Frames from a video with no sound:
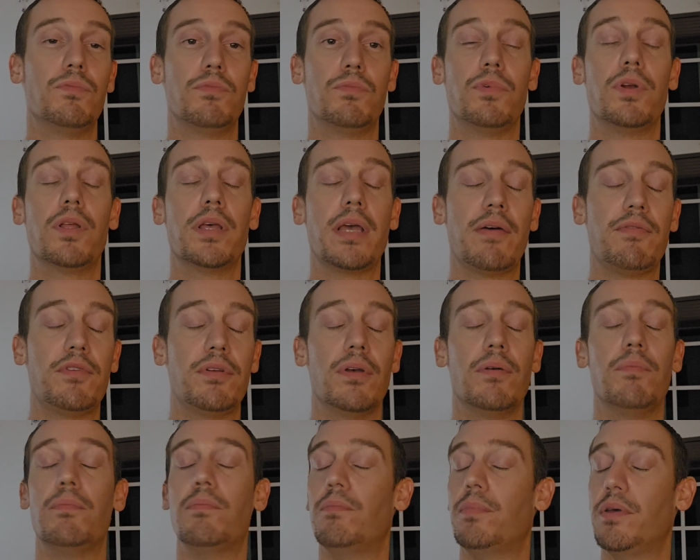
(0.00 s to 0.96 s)
really have
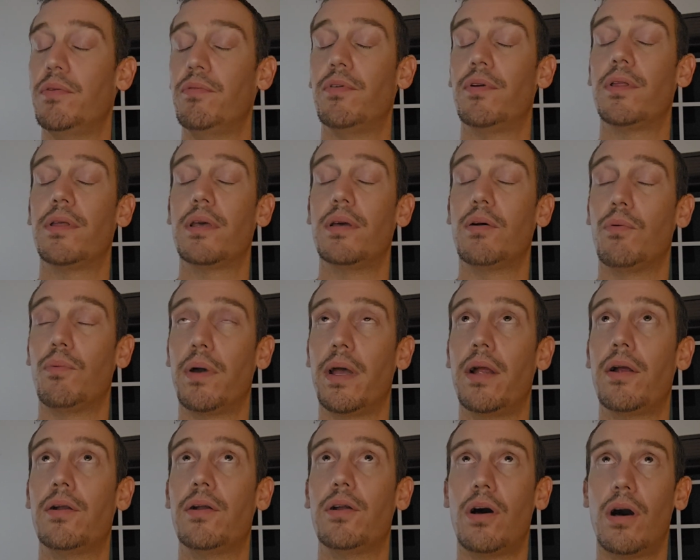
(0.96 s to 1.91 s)
to be really
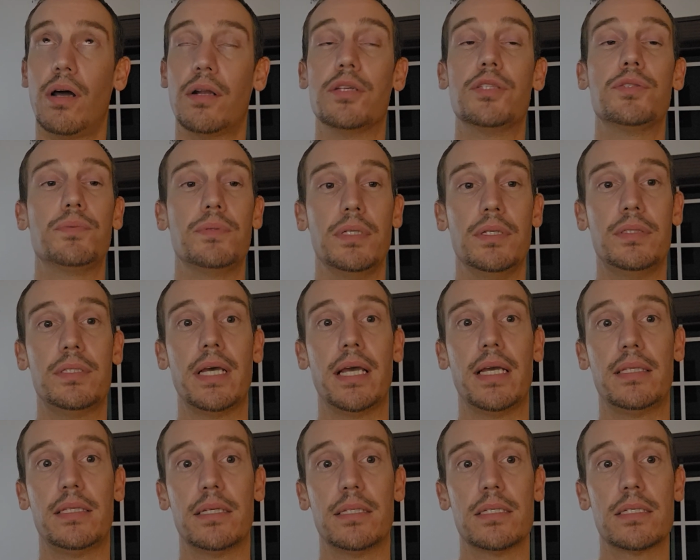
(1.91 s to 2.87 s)
aware and honest when you
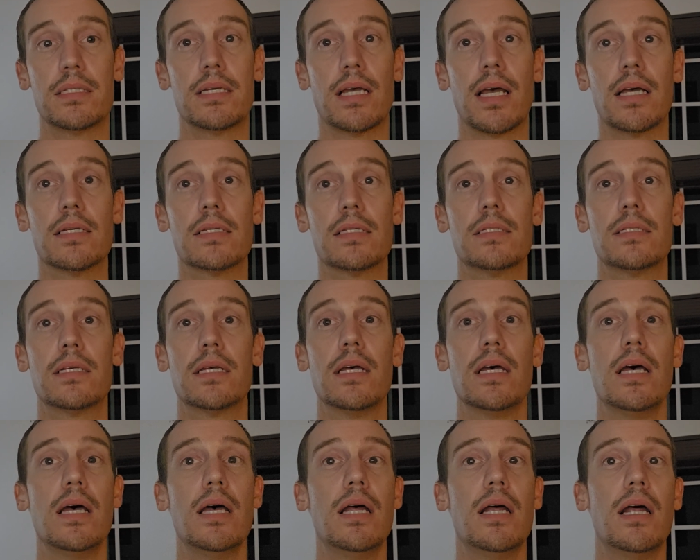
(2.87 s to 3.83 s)
take this test
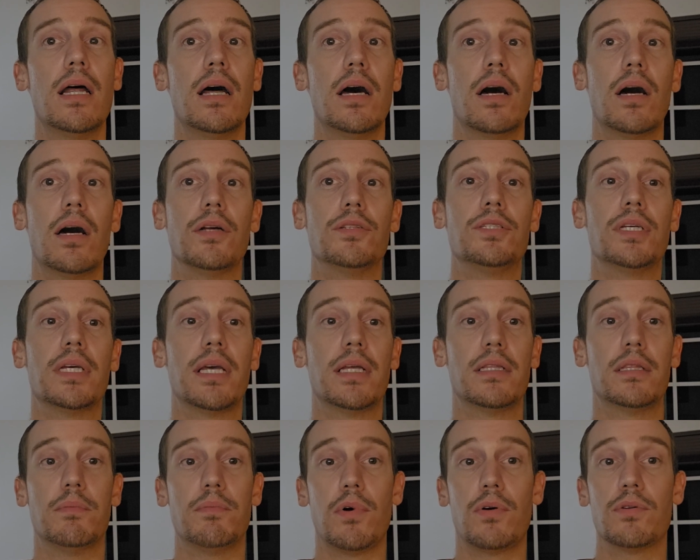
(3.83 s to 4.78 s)
to
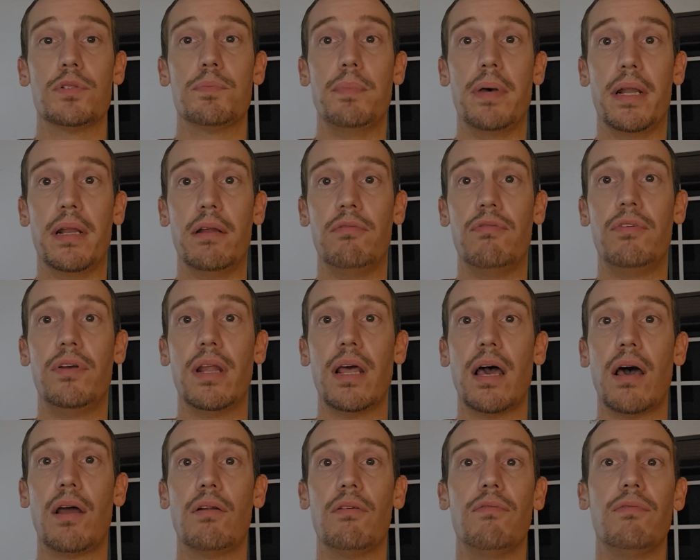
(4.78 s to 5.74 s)
get the most benefit
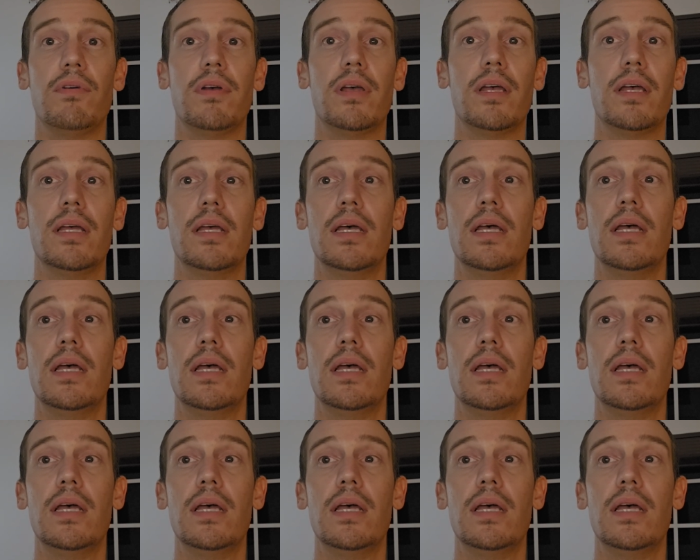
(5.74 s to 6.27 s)
out of it,